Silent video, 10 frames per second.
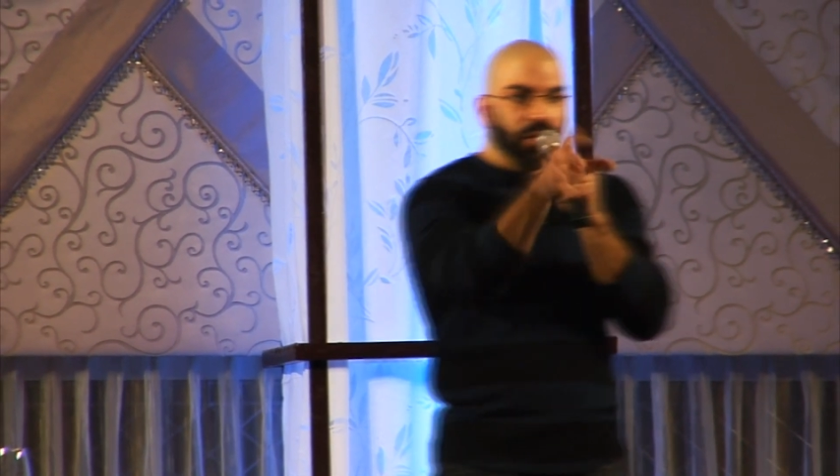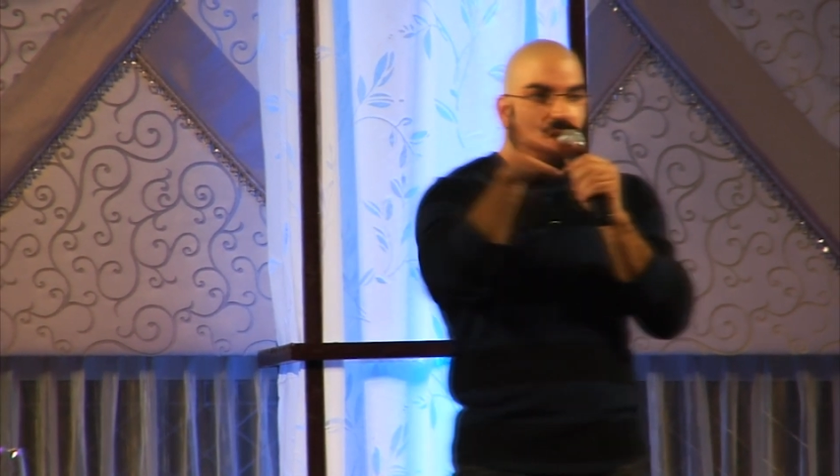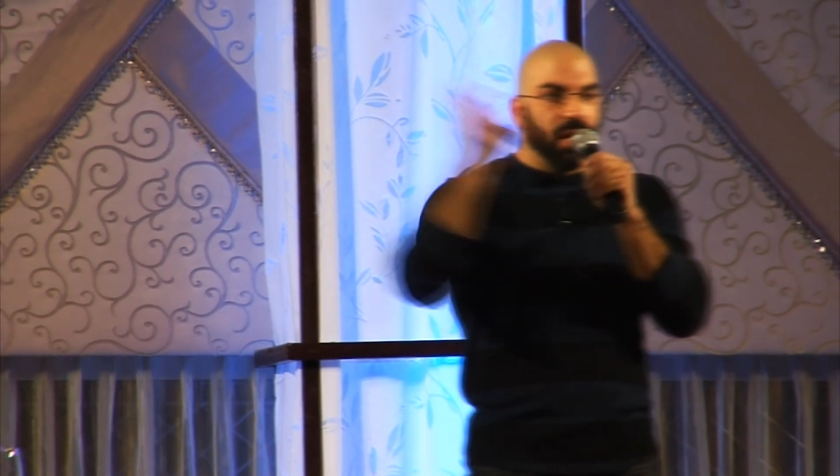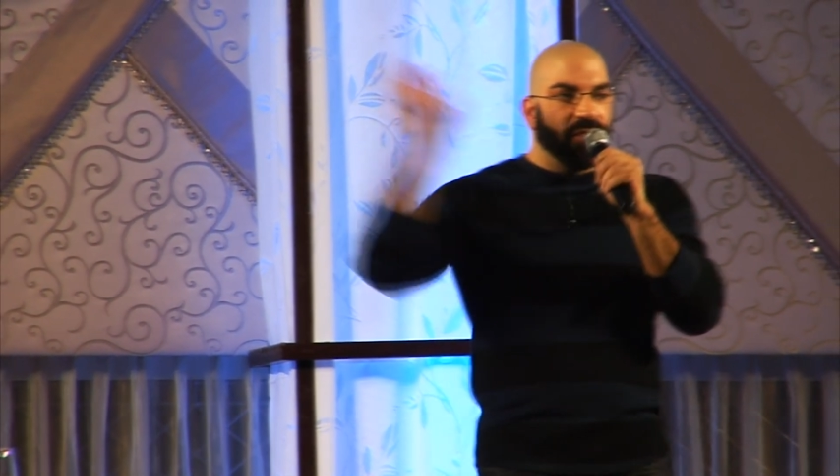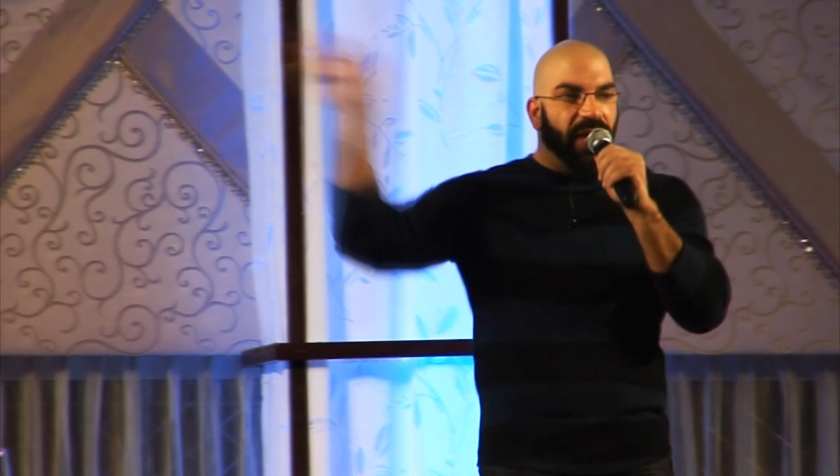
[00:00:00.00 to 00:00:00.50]
putting
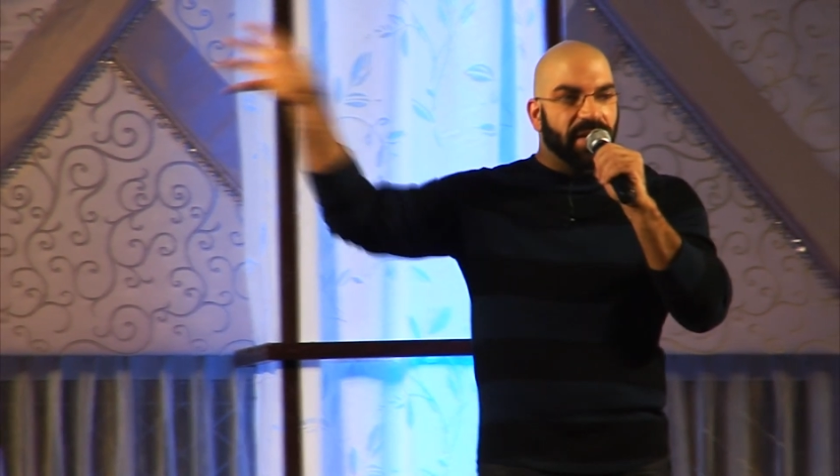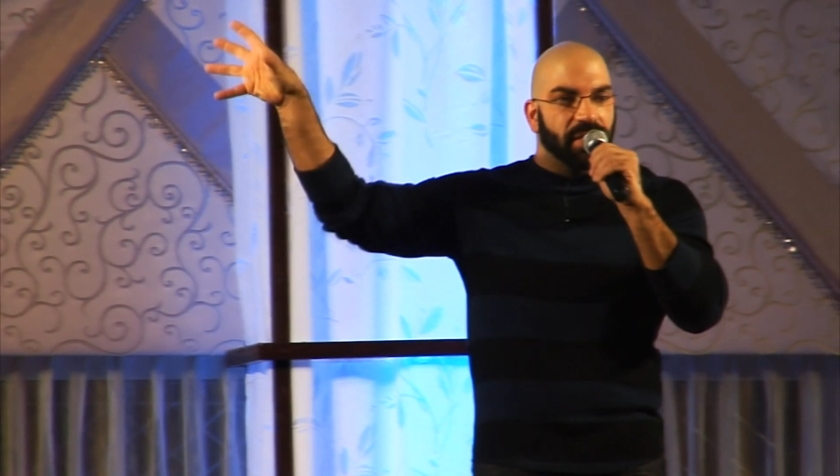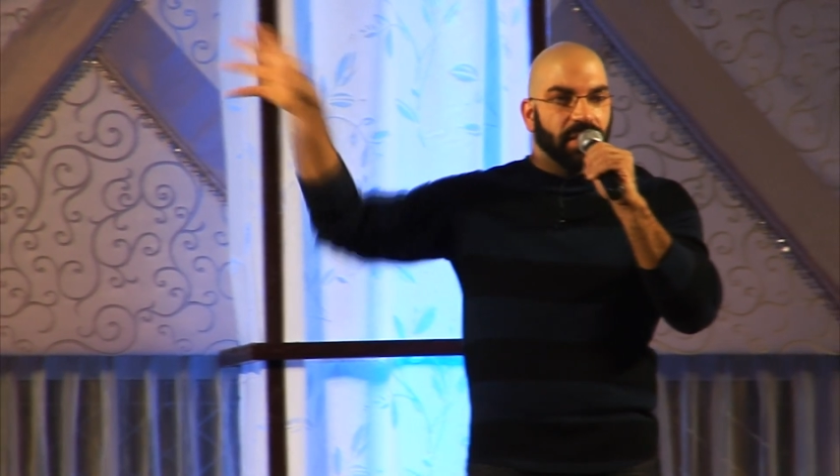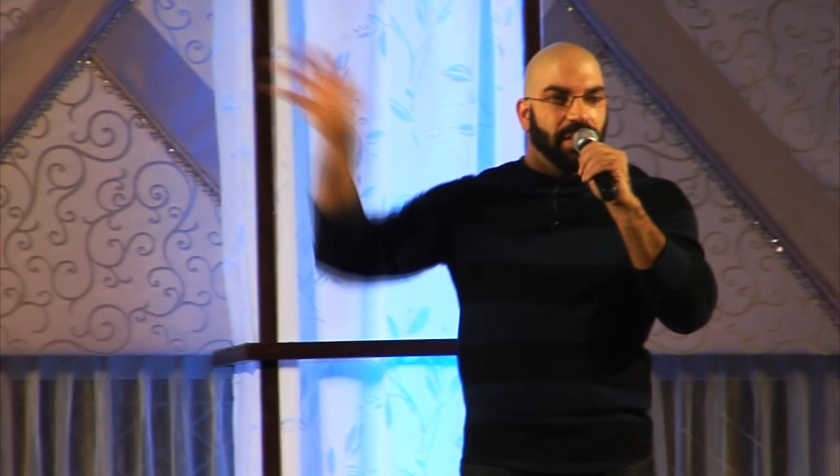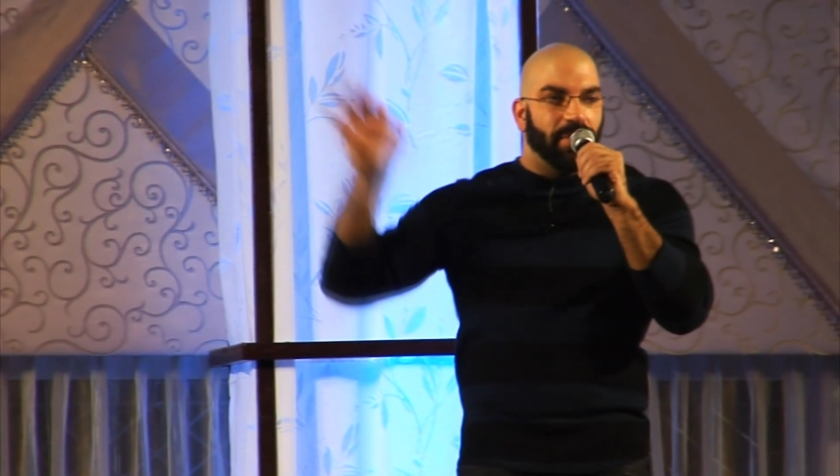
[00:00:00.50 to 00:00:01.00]
the jar of
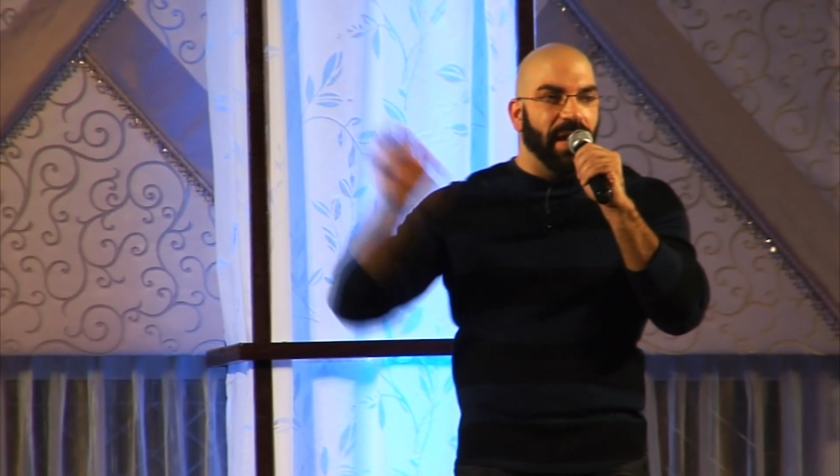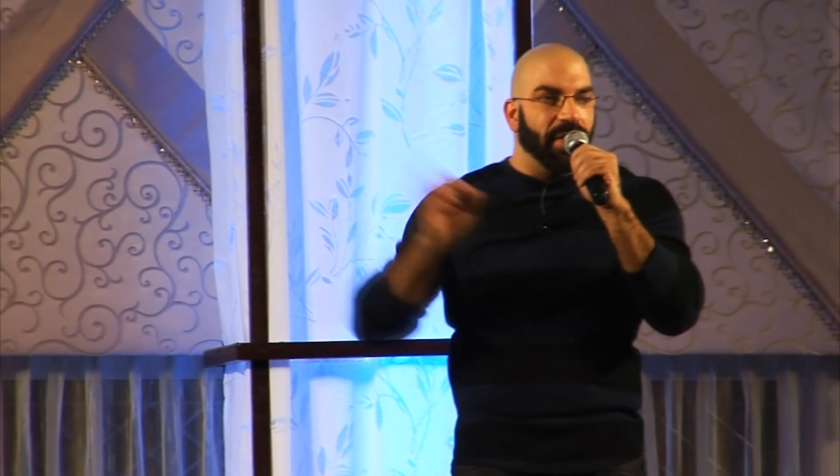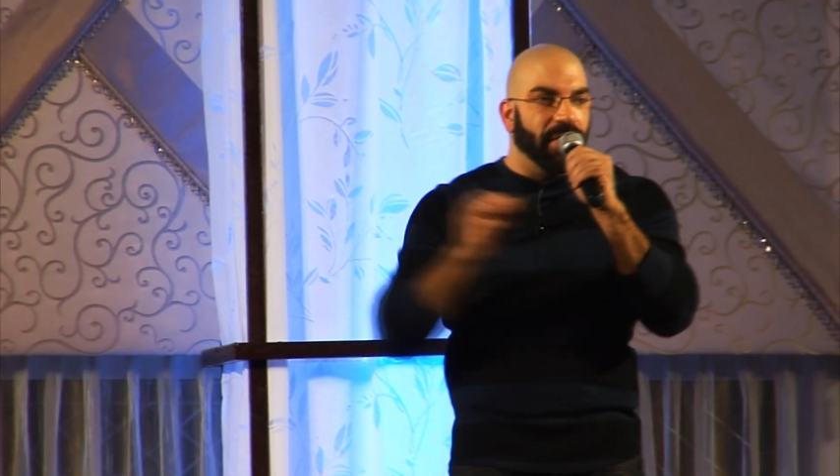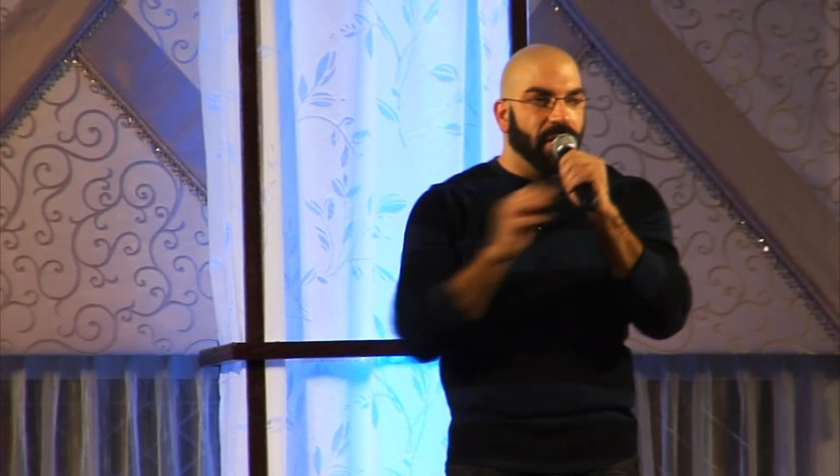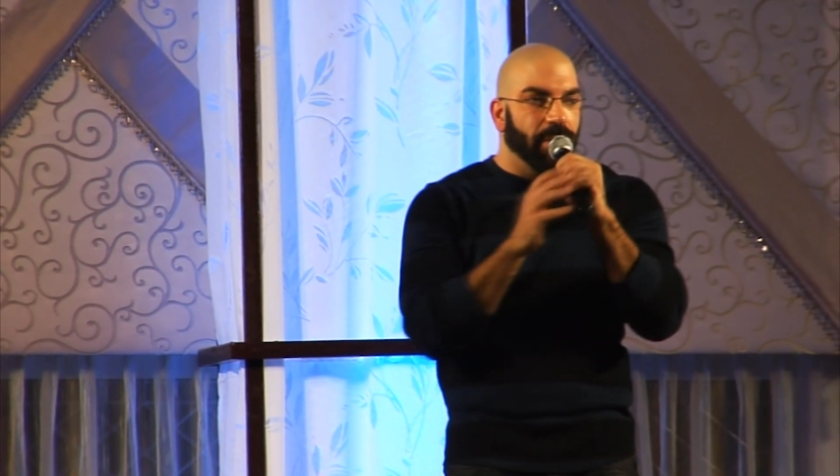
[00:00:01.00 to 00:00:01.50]
Vaseline
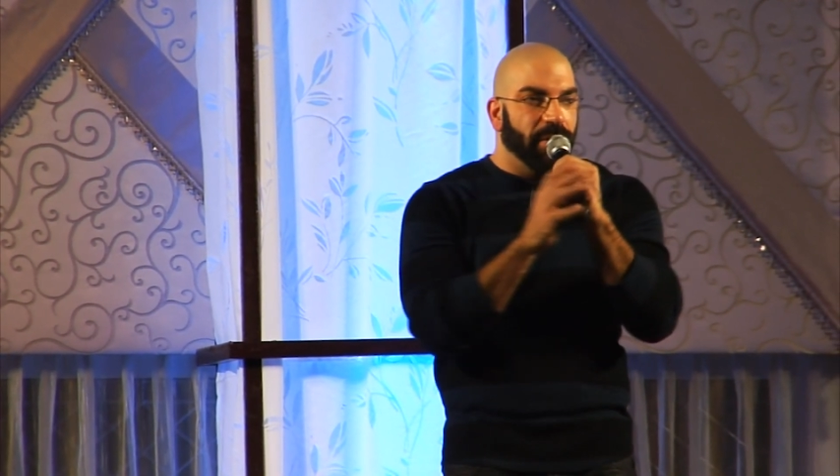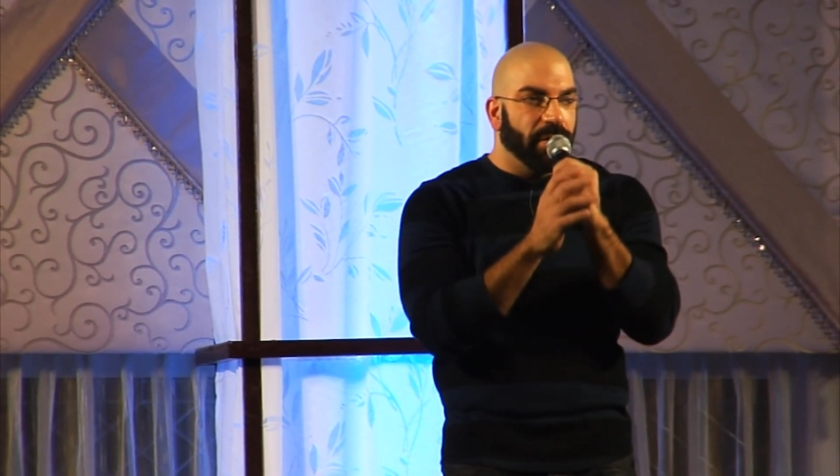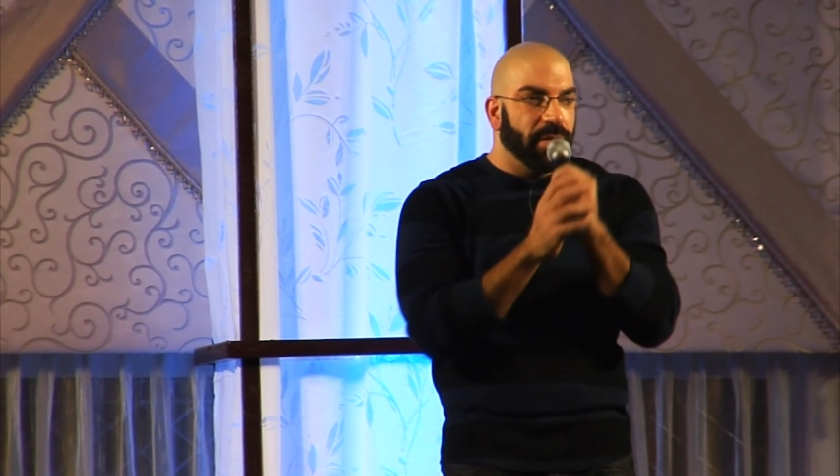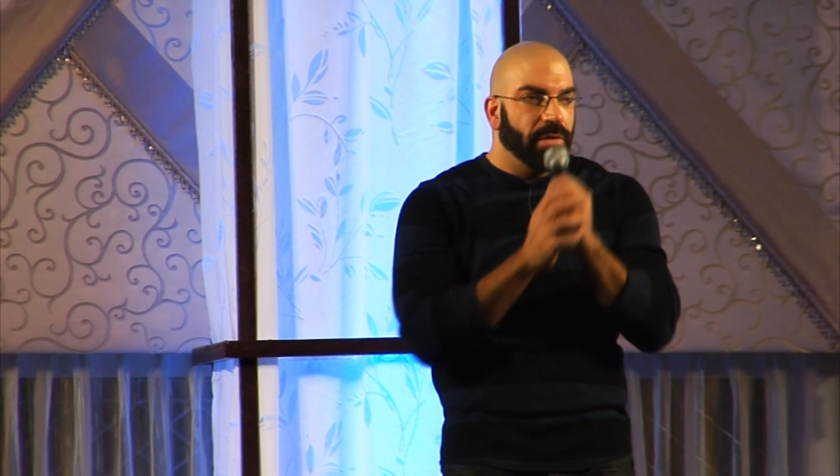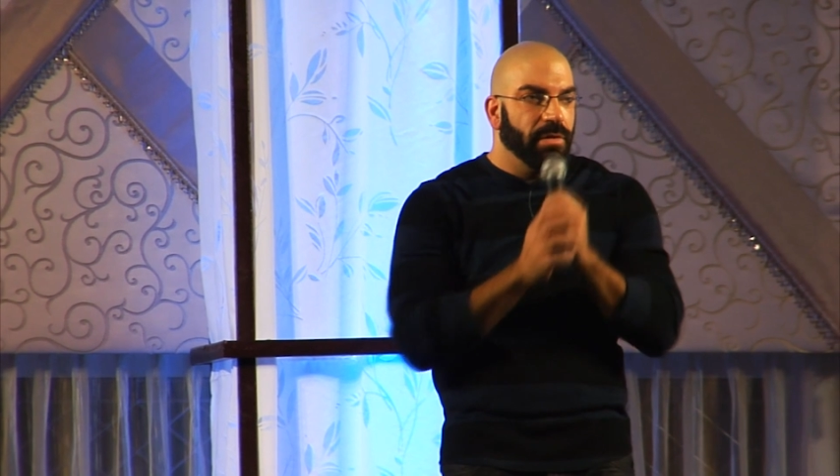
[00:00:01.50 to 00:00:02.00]
back in the
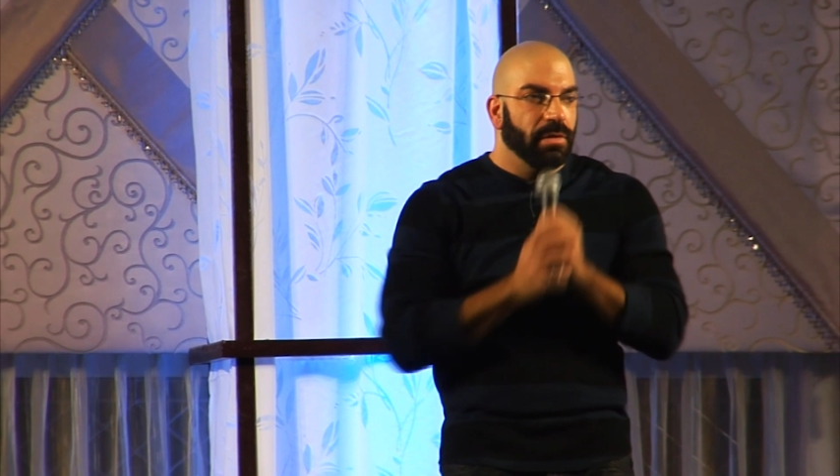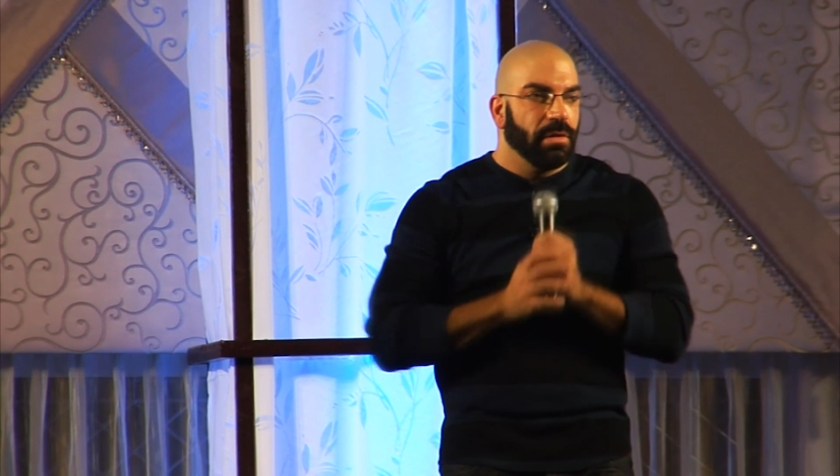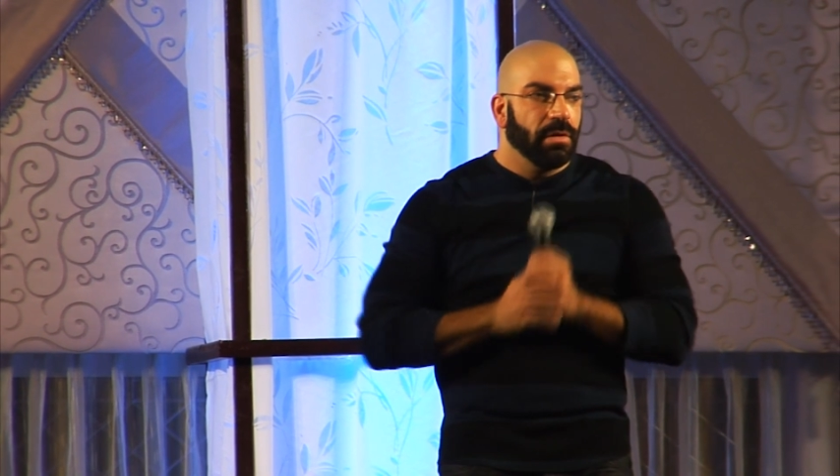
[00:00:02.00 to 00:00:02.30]
cupboard.